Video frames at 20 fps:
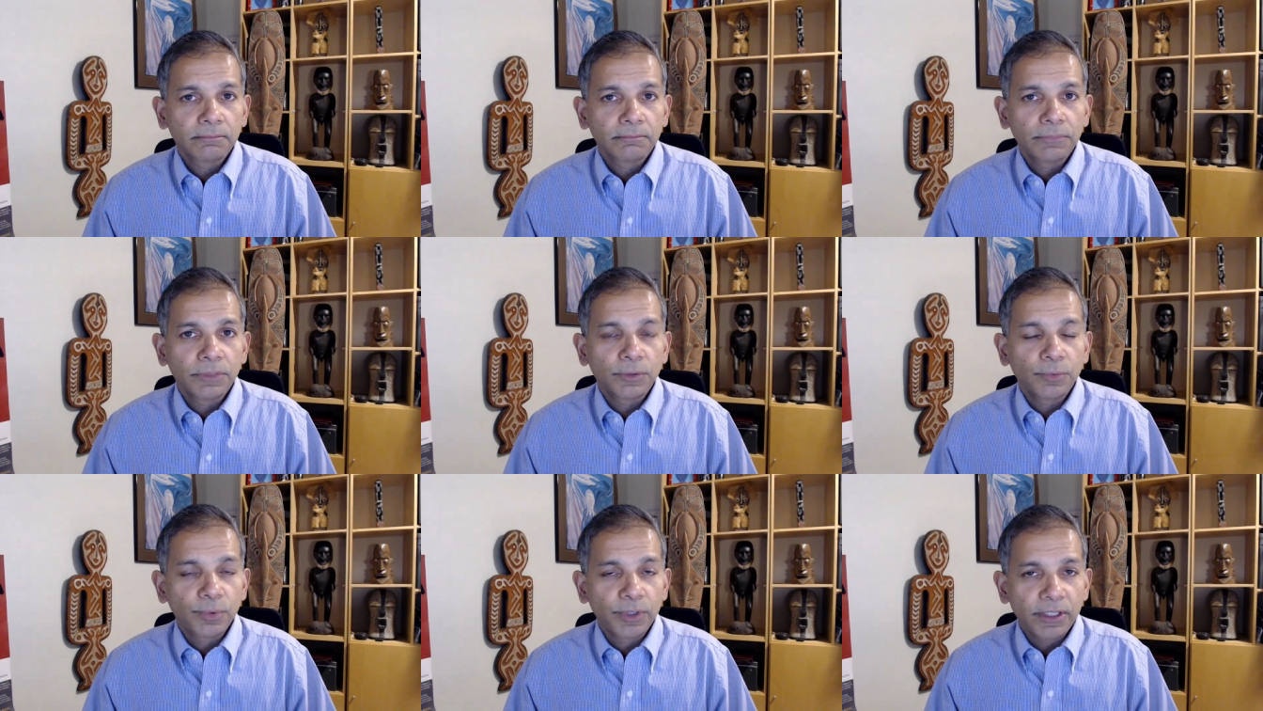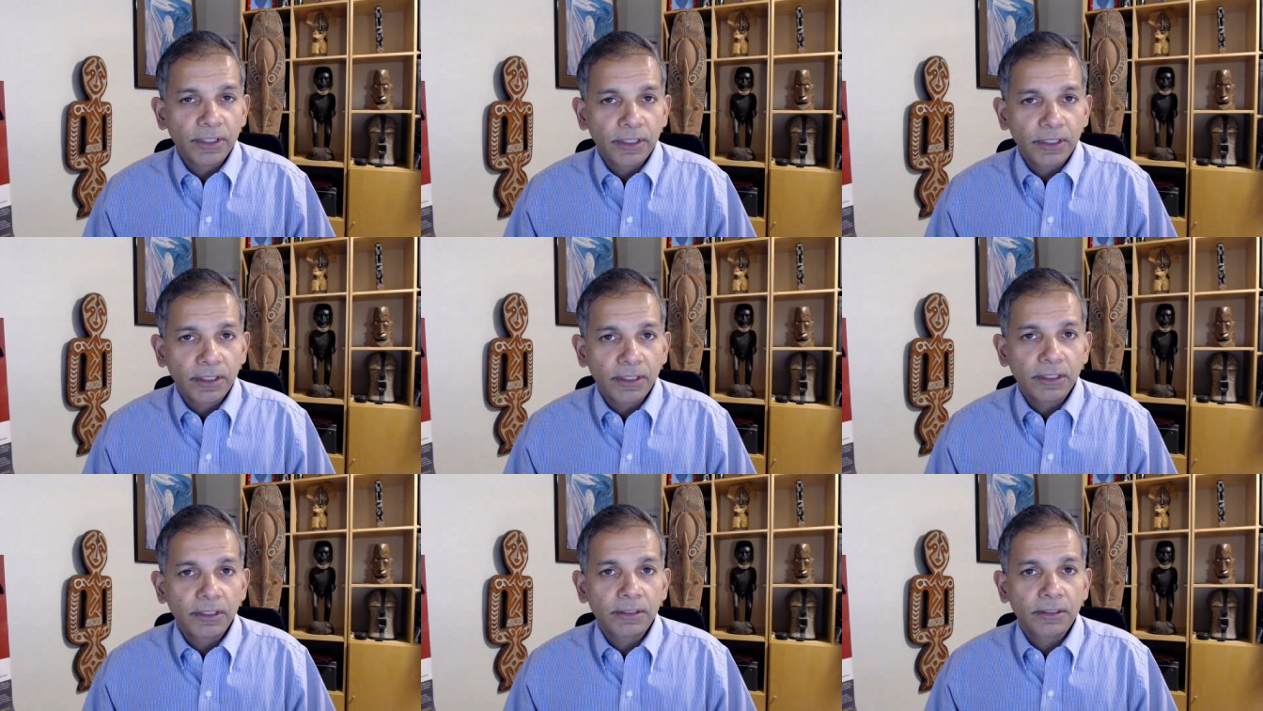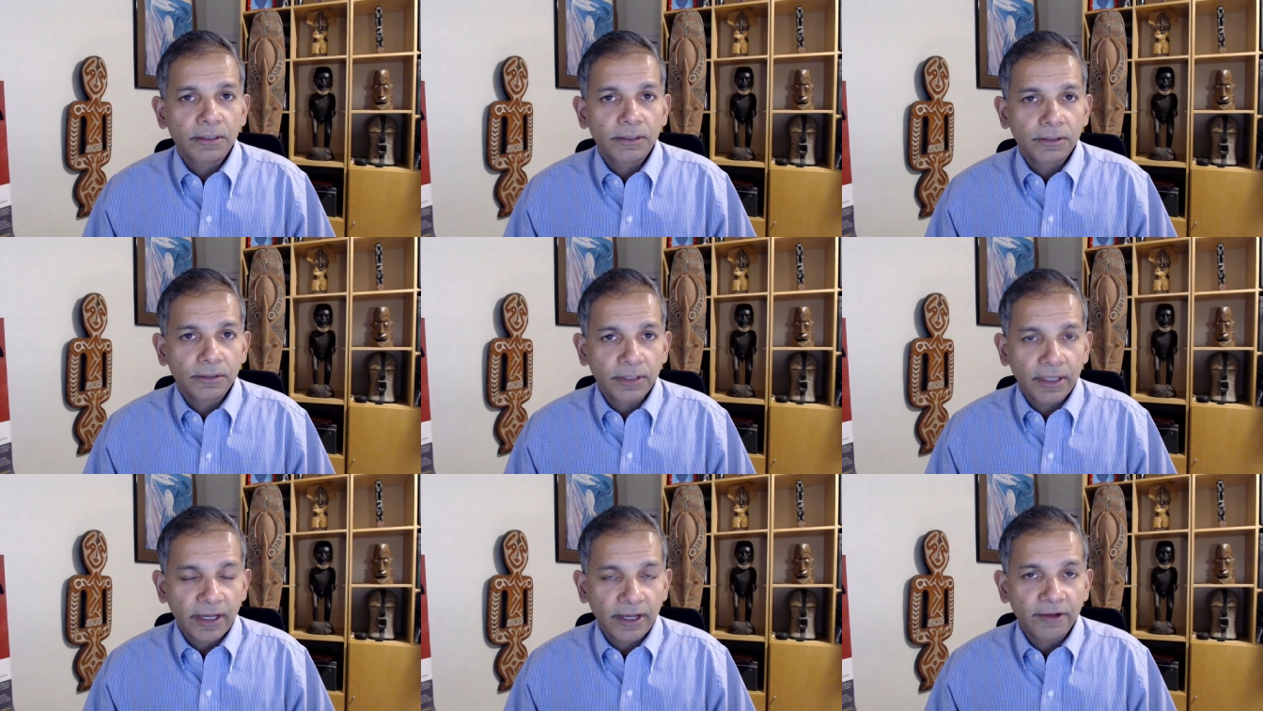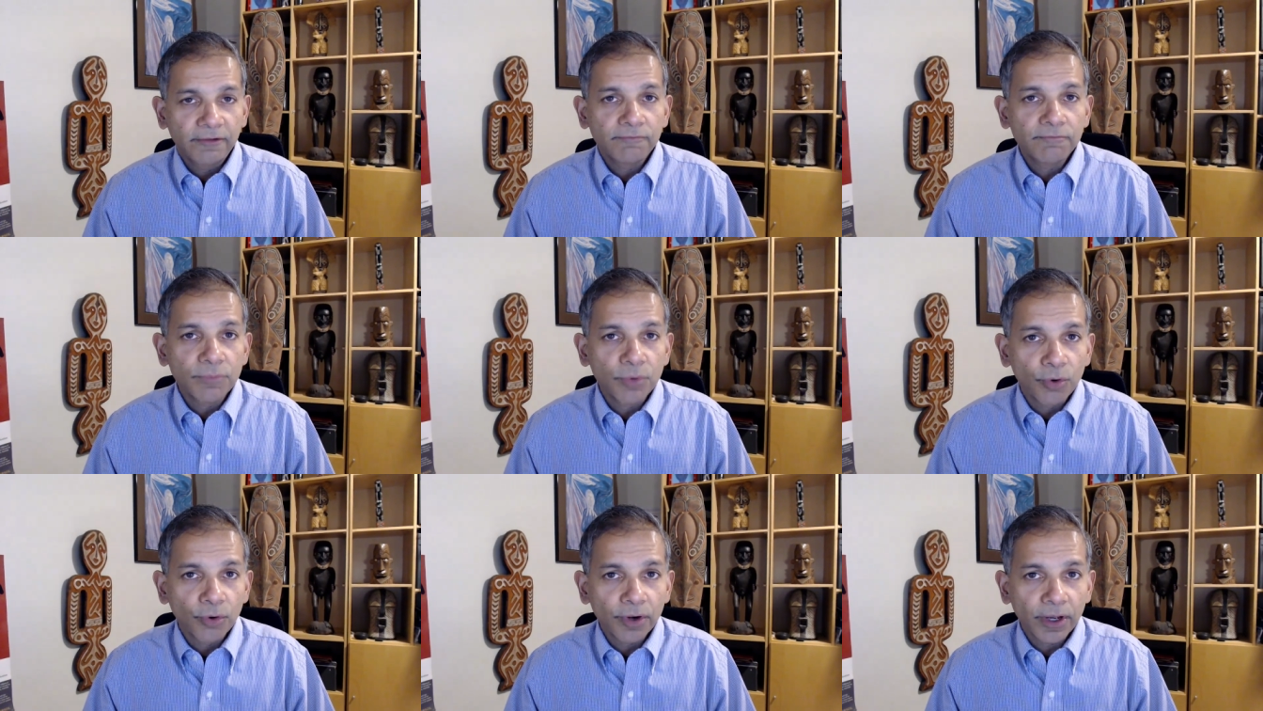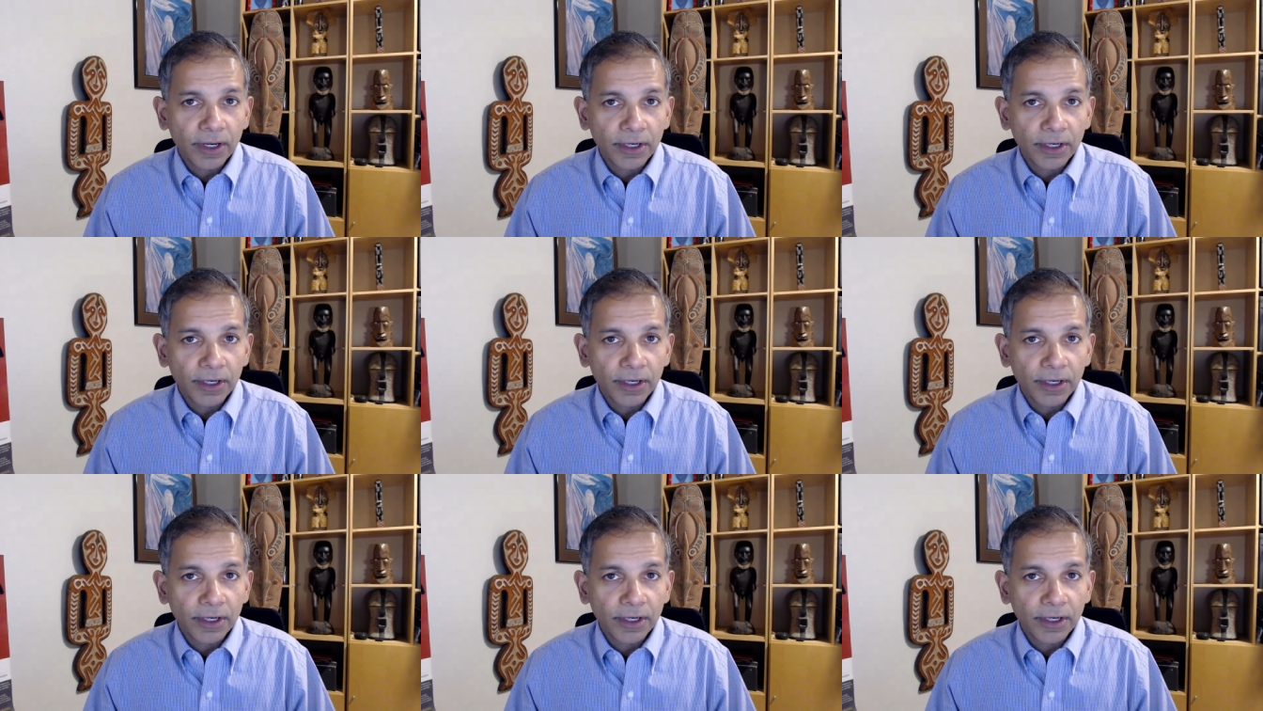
But we need to have more